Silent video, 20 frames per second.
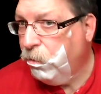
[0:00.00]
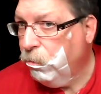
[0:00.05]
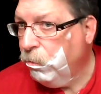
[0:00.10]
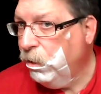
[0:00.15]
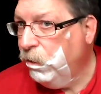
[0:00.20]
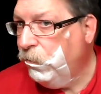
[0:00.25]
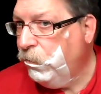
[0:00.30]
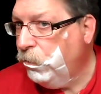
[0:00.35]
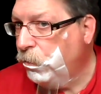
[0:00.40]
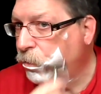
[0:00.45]

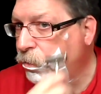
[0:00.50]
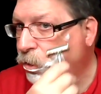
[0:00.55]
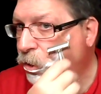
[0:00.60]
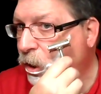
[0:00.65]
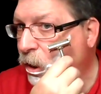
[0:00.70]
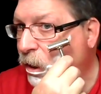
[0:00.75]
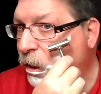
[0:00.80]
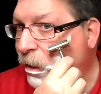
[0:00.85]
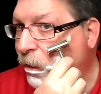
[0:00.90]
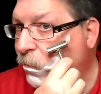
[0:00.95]
did 3
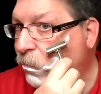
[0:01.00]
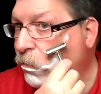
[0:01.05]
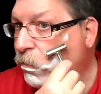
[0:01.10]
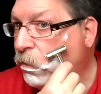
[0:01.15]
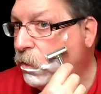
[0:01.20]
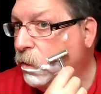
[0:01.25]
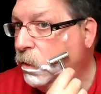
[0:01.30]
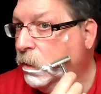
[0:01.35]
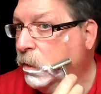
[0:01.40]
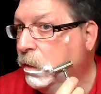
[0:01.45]
full
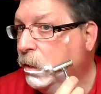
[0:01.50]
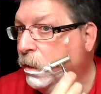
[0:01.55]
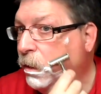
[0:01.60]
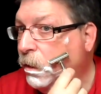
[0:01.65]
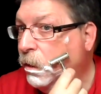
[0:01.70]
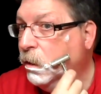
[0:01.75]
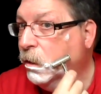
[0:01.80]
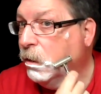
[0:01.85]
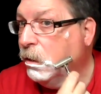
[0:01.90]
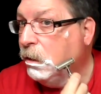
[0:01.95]
shaves,
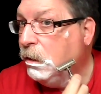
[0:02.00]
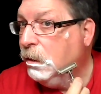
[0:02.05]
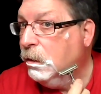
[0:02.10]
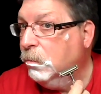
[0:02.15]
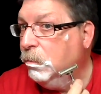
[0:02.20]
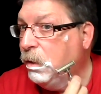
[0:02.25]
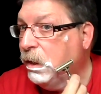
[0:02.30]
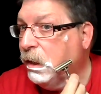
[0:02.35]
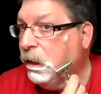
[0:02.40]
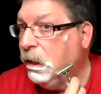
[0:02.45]

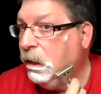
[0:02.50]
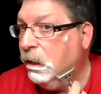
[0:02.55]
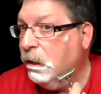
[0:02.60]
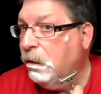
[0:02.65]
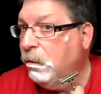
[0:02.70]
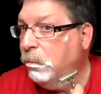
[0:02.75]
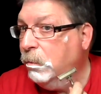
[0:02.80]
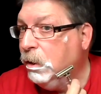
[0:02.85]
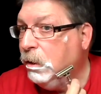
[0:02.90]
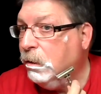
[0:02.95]

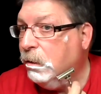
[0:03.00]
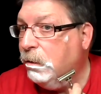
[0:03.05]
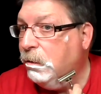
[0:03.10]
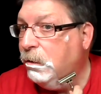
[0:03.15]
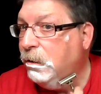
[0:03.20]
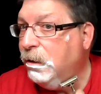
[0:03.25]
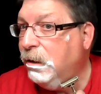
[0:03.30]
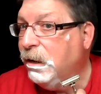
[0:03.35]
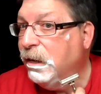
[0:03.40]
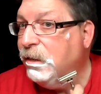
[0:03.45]
became
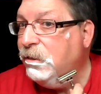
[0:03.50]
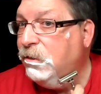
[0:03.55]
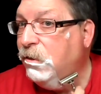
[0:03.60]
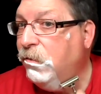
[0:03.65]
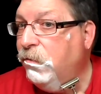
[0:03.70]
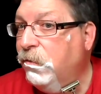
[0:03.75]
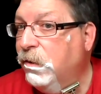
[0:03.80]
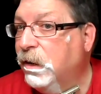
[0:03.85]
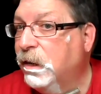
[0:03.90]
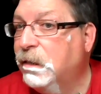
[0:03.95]

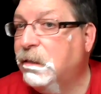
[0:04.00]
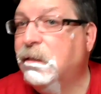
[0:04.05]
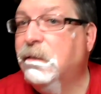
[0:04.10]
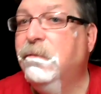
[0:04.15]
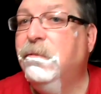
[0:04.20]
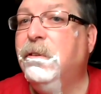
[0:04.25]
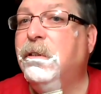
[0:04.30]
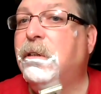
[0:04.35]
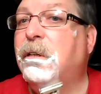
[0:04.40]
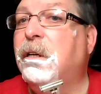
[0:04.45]
less
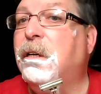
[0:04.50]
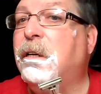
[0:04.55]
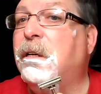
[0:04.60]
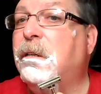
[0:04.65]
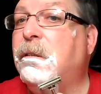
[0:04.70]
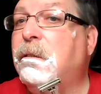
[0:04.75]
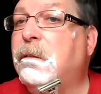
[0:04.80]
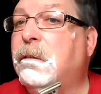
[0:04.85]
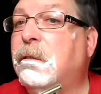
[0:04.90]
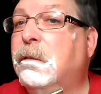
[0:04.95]
effective
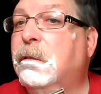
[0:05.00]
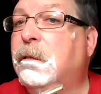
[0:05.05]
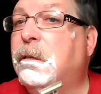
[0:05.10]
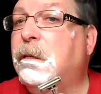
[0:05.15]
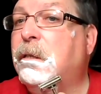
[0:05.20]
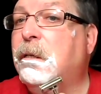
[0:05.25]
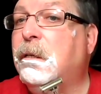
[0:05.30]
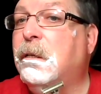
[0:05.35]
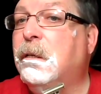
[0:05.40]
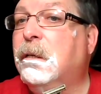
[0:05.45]
and dull,
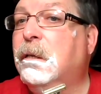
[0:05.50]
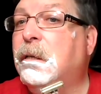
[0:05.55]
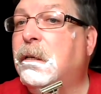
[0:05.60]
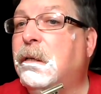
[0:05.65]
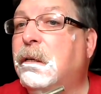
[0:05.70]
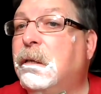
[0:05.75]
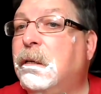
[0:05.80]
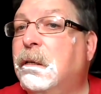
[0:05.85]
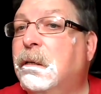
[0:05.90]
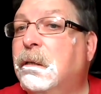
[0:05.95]

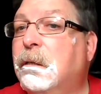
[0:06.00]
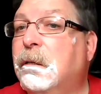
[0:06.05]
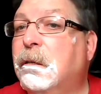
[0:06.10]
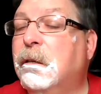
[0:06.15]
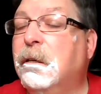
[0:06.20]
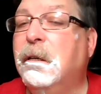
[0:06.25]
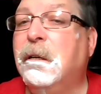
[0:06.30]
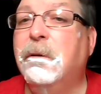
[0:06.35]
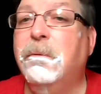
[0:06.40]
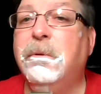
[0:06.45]

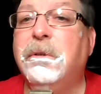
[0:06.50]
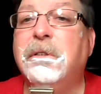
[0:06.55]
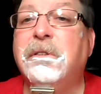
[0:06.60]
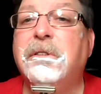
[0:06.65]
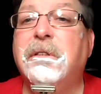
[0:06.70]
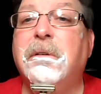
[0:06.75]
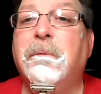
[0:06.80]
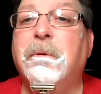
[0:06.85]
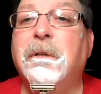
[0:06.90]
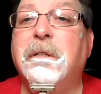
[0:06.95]
and
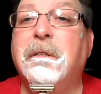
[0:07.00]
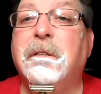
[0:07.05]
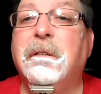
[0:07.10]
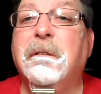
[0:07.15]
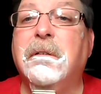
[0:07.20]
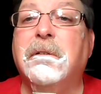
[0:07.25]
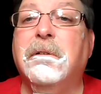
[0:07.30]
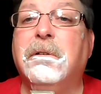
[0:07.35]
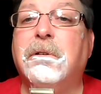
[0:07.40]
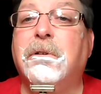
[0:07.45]
I want to see
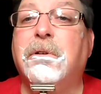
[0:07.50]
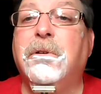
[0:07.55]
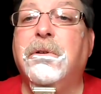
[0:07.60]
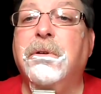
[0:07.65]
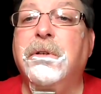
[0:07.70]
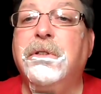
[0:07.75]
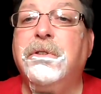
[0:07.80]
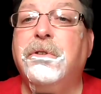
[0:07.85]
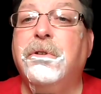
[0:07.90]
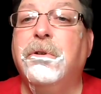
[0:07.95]
what the
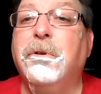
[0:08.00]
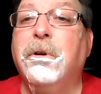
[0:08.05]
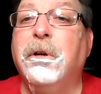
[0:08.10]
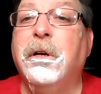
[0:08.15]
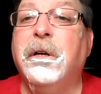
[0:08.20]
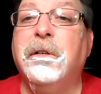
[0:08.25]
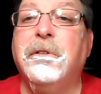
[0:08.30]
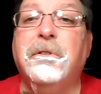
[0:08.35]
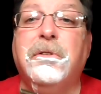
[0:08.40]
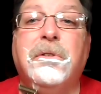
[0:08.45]

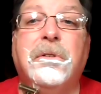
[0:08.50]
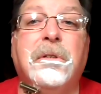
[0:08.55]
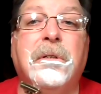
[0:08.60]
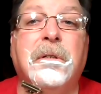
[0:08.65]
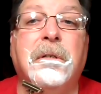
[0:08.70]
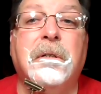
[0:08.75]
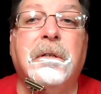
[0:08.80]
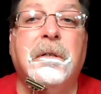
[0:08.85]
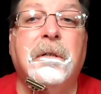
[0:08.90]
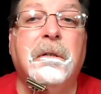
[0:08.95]
Kriss
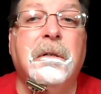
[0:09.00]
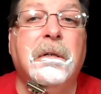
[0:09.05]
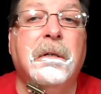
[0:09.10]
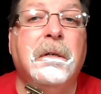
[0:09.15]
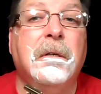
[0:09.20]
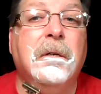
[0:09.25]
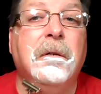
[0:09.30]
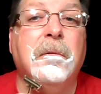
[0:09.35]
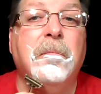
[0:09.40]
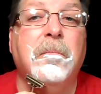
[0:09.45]
Kross
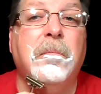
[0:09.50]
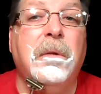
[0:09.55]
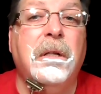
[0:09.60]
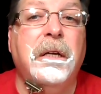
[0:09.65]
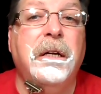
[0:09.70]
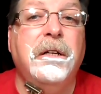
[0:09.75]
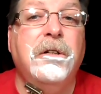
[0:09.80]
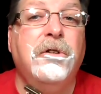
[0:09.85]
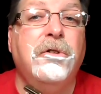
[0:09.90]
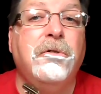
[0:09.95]

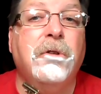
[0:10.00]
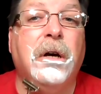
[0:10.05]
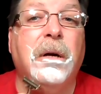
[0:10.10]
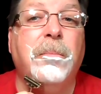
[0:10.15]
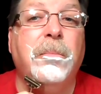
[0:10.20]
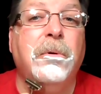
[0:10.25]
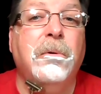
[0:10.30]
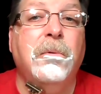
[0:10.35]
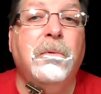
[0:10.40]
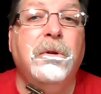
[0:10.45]
blade
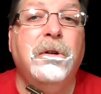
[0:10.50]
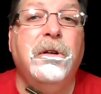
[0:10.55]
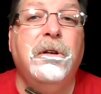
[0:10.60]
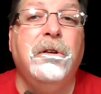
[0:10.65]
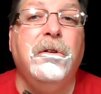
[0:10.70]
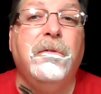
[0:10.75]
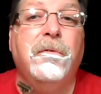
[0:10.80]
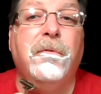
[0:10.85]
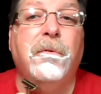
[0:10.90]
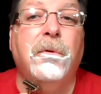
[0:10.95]

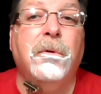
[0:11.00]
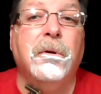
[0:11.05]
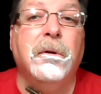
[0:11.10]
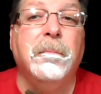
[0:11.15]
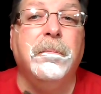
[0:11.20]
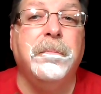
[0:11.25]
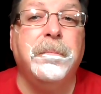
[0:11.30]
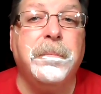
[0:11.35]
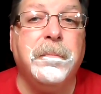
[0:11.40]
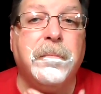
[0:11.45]
stropper would do
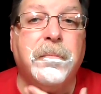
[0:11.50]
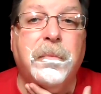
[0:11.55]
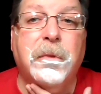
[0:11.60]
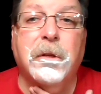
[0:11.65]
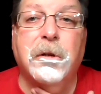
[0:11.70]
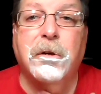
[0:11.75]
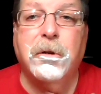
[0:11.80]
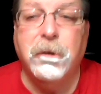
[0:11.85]
for them.